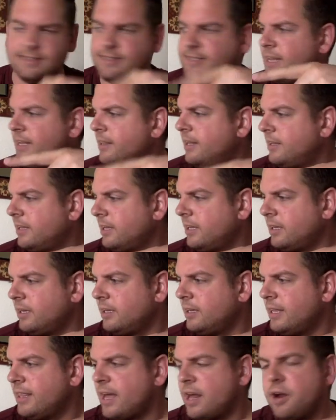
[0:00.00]
said that
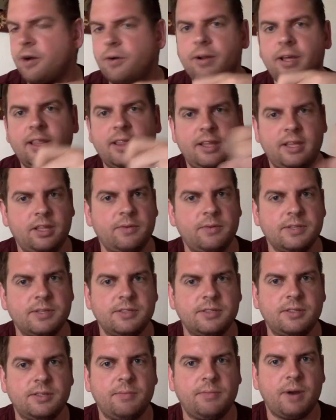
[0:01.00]
in that Oni thing there
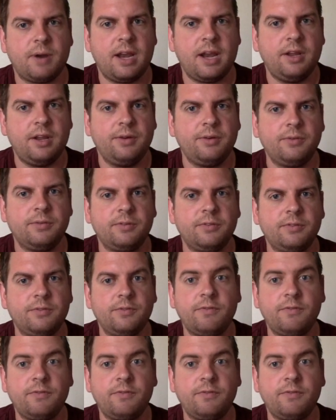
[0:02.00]
was the brand new